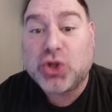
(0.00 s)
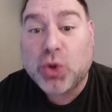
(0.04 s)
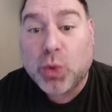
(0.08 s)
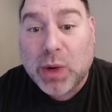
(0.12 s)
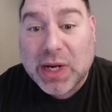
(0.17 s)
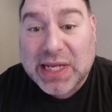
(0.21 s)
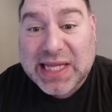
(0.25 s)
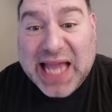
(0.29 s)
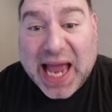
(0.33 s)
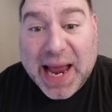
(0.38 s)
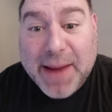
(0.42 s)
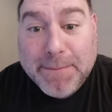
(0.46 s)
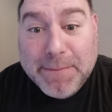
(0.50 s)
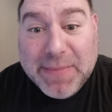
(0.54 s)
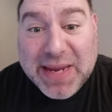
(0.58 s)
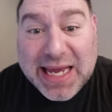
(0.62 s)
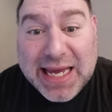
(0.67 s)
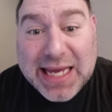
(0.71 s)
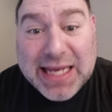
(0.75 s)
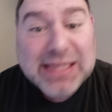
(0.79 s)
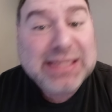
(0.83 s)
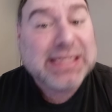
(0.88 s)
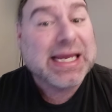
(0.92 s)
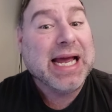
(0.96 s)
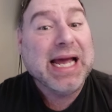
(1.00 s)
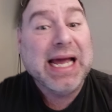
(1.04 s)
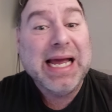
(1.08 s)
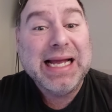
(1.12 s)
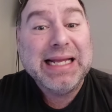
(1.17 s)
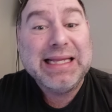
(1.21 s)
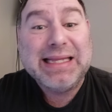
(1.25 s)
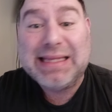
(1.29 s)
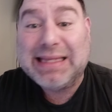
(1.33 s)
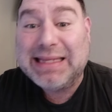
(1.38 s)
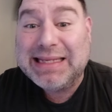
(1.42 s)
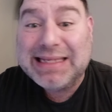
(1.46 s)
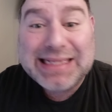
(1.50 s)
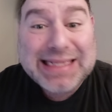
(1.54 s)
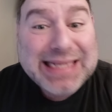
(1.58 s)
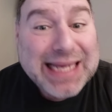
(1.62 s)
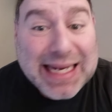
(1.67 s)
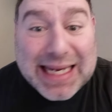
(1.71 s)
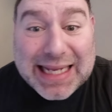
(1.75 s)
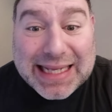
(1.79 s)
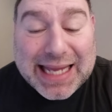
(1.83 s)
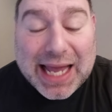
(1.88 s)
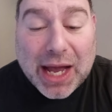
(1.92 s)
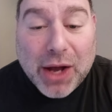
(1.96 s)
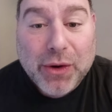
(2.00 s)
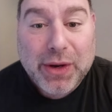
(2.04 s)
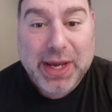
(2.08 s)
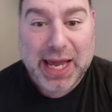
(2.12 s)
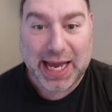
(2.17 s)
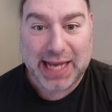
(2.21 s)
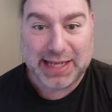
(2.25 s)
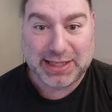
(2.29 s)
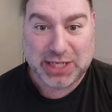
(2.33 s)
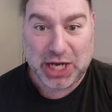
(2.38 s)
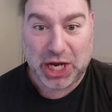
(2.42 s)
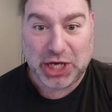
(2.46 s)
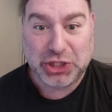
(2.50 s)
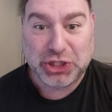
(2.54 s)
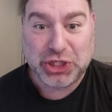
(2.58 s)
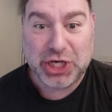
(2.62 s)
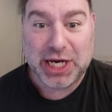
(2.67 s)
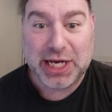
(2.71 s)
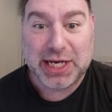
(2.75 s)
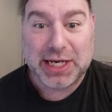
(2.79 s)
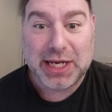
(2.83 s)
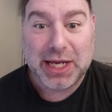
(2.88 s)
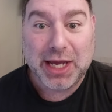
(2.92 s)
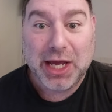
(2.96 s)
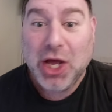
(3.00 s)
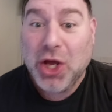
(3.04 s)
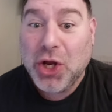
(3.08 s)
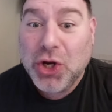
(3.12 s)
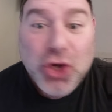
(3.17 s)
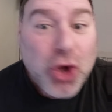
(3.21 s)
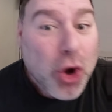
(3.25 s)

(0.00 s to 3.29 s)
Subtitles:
So what that means, Citadel can't touch it.